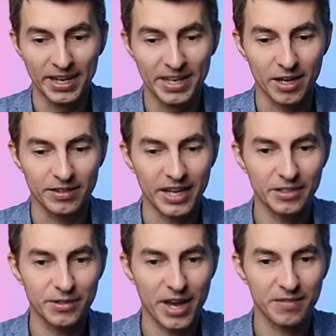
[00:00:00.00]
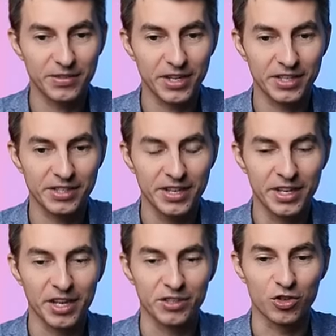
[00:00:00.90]
Now, knight to f6
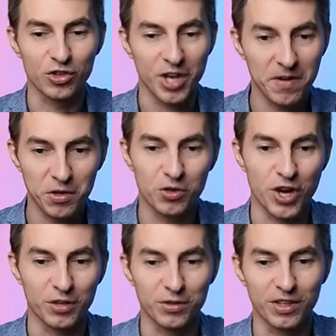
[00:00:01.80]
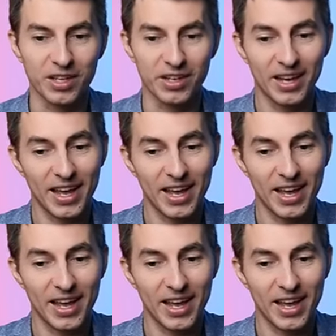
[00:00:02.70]
is a discover check to the king,